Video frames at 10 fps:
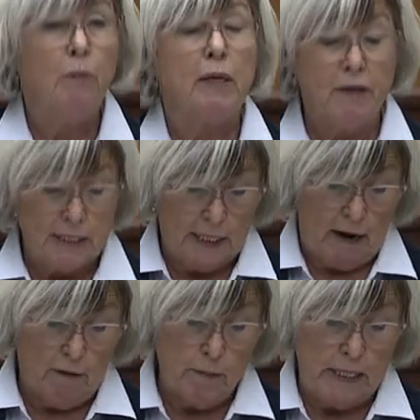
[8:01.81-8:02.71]
will this
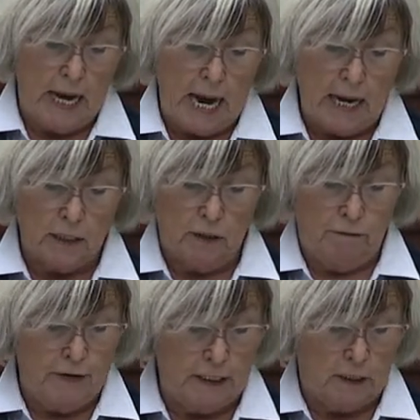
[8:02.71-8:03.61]
government act to
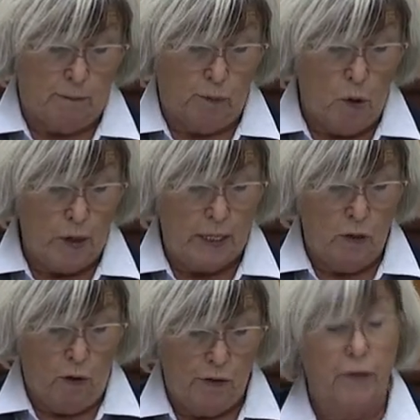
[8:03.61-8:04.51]
fix the broken
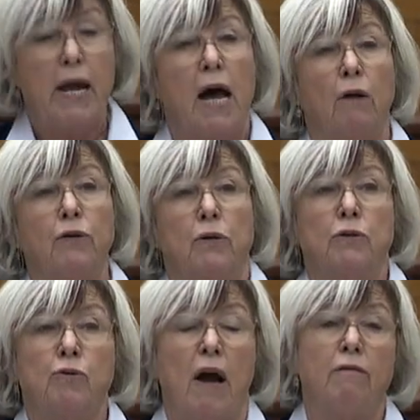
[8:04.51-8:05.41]
Northern Health
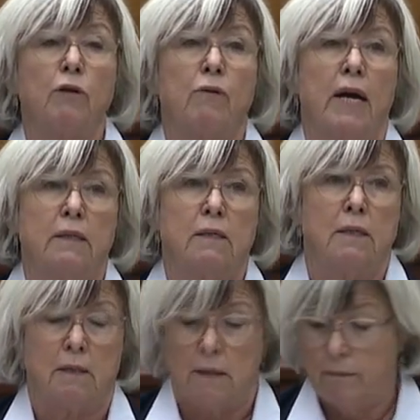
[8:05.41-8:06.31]
Travel Grant
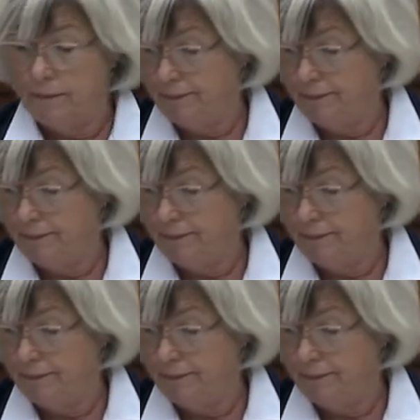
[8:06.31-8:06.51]
system?